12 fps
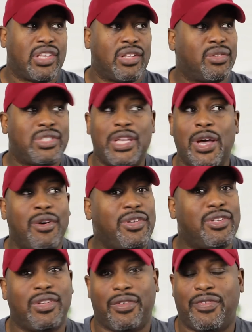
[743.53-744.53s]
they don't tell
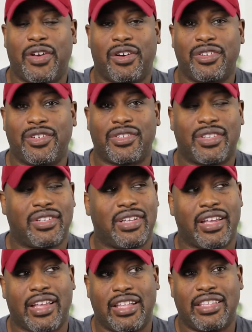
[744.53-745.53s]
you their failures. They're
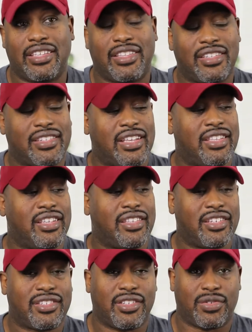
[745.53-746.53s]
like, I did this,
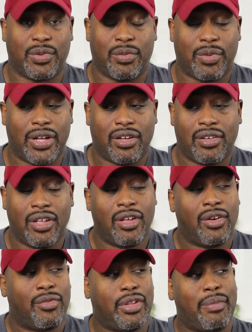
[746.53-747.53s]
this went well.
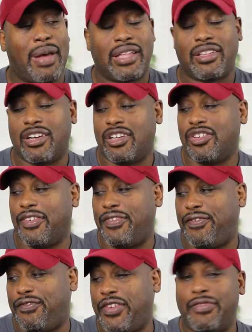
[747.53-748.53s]
What about the other
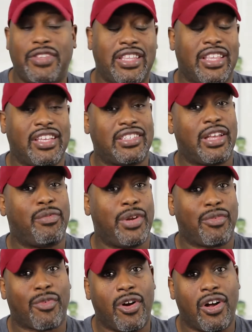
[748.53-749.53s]
50 things that
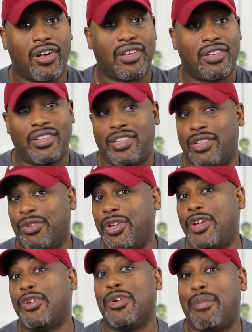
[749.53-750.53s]
went wrong? You
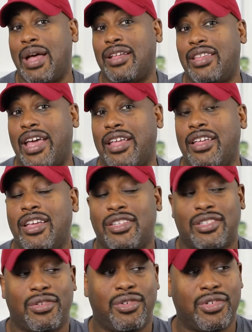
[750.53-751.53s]
don't hear about that.
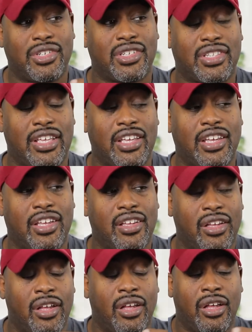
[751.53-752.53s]
So you're just
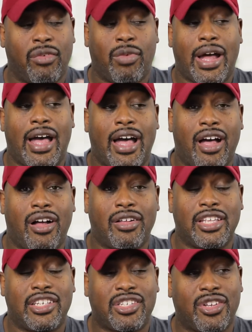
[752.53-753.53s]
thinking, wow,
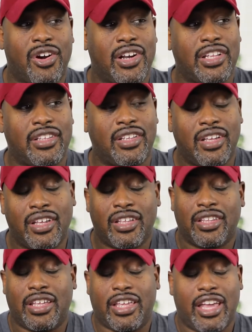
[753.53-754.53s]

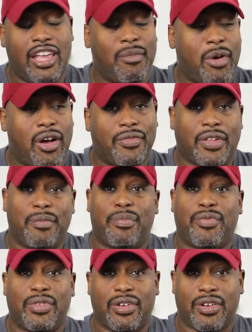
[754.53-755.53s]
they came off
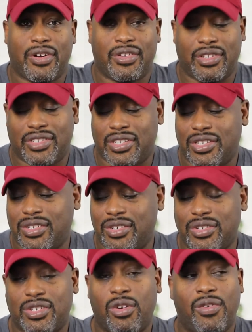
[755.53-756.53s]
their
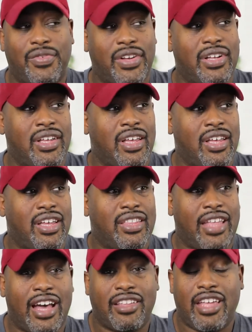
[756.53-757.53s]
sister's sofa,
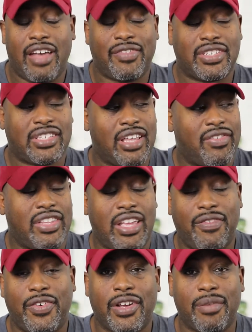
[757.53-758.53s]
and now they have a
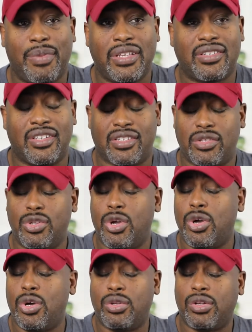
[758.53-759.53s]
7-8-figure business.
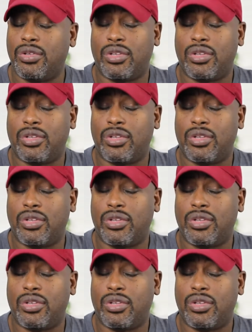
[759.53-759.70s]
No.